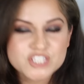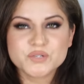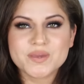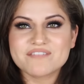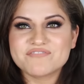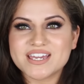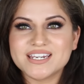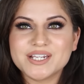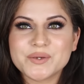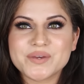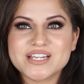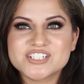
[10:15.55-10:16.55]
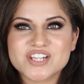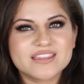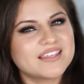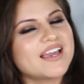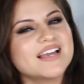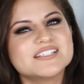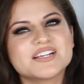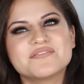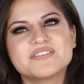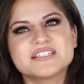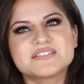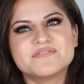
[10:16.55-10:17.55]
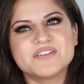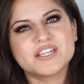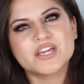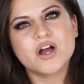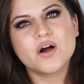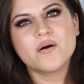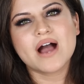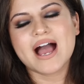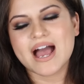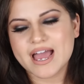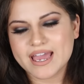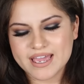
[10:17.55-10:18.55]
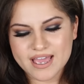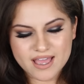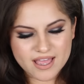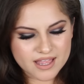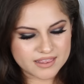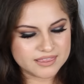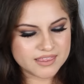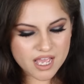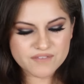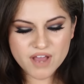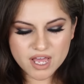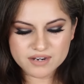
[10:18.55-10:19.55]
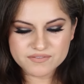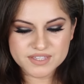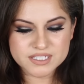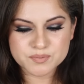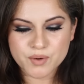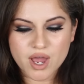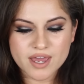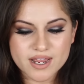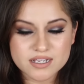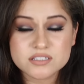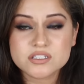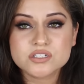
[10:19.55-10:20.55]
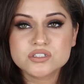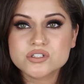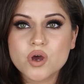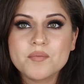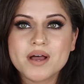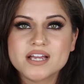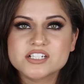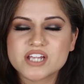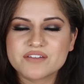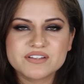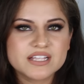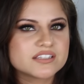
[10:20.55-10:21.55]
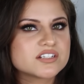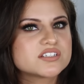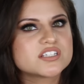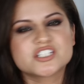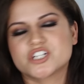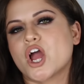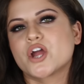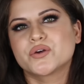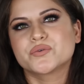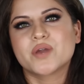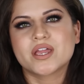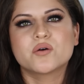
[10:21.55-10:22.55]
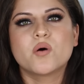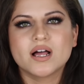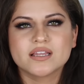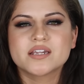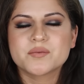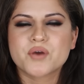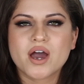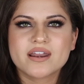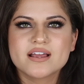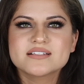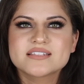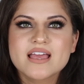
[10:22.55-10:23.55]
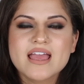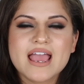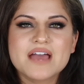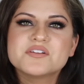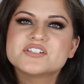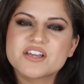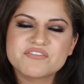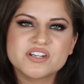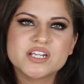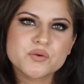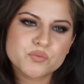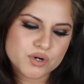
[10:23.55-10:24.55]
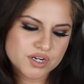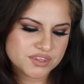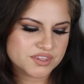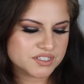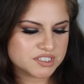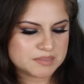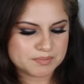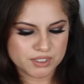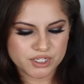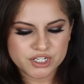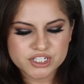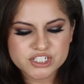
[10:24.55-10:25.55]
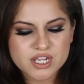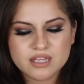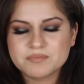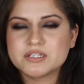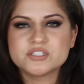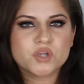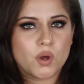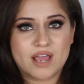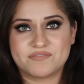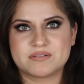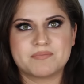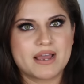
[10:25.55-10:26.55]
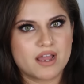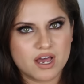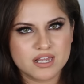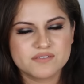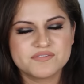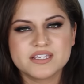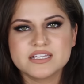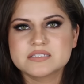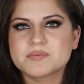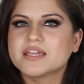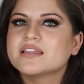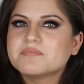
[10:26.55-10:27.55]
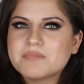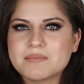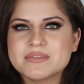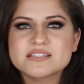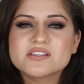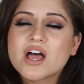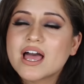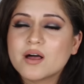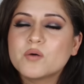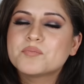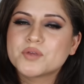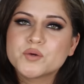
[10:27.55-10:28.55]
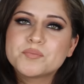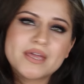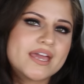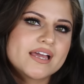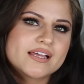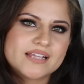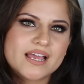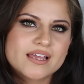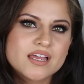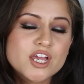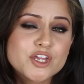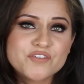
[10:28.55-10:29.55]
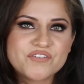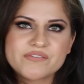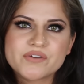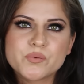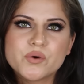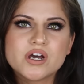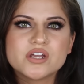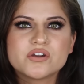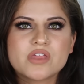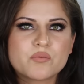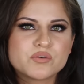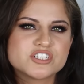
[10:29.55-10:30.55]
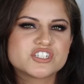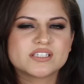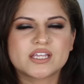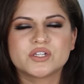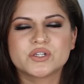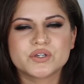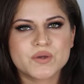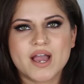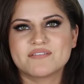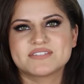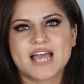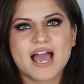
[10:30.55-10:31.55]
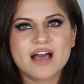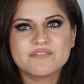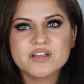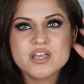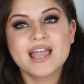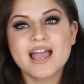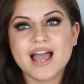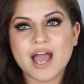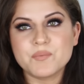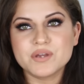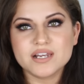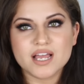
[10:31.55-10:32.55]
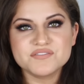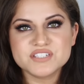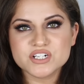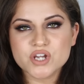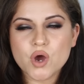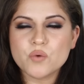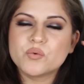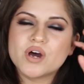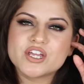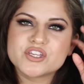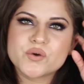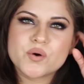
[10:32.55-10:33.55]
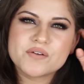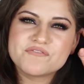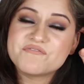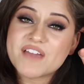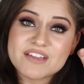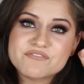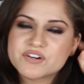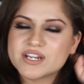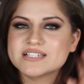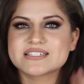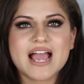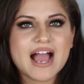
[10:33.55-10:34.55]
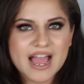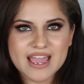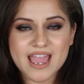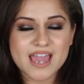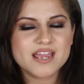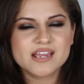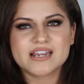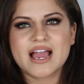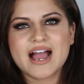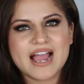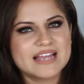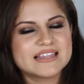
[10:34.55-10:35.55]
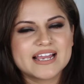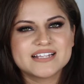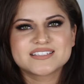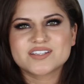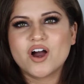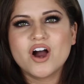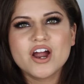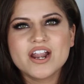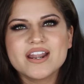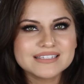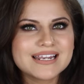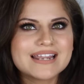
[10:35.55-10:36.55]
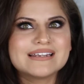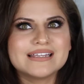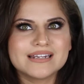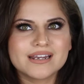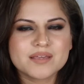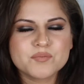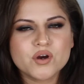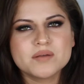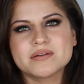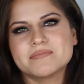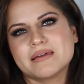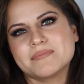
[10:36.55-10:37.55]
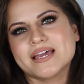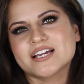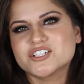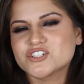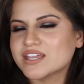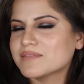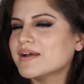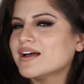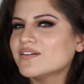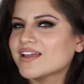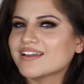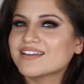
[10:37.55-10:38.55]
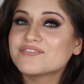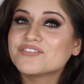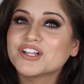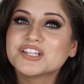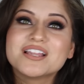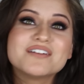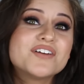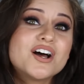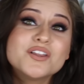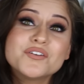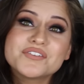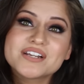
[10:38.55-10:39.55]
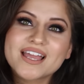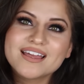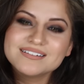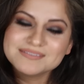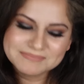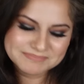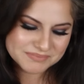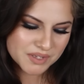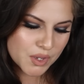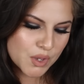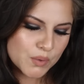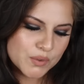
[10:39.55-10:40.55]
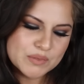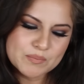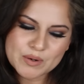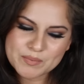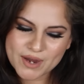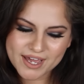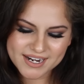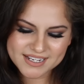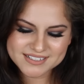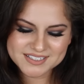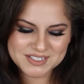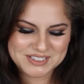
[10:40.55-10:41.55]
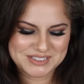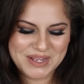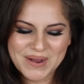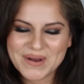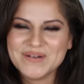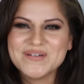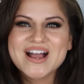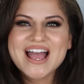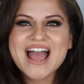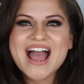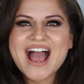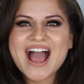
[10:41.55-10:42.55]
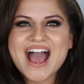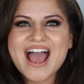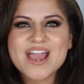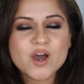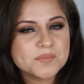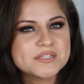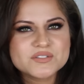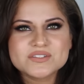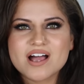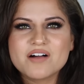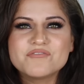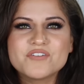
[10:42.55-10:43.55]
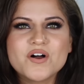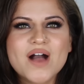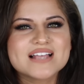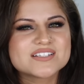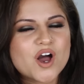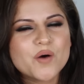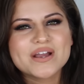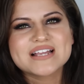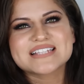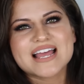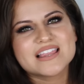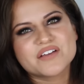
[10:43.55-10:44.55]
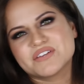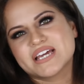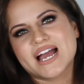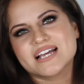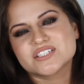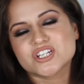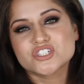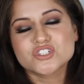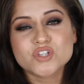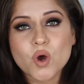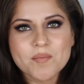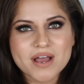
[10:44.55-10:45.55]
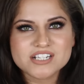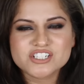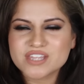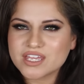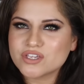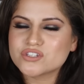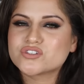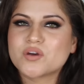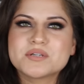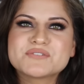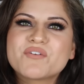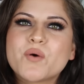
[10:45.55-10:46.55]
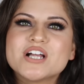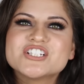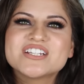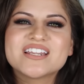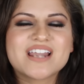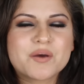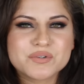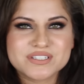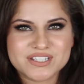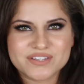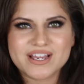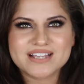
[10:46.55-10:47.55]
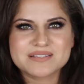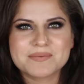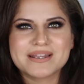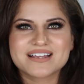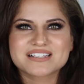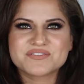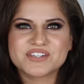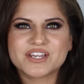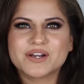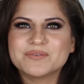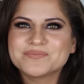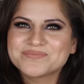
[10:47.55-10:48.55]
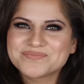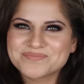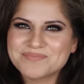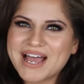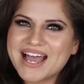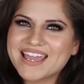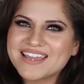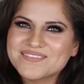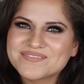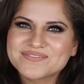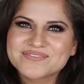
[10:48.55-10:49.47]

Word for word: So we have finally reached the end of this video. I love all of these products so much. I feel like they're such great quality products and they're definitely worth the splurge. I mean, you don't have to buy all of these, but maybe this will help you pick like your favorite one or that one shade that you know you have to have. I would love to know what your favorite high-end highlights are. Not that I need any more, but maybe I can try them out and fall in love all over again with more products. So I hope this was helpful. As always, I love you guys so much. Thank you so much for watching and I will see you guys in my next video. Bye!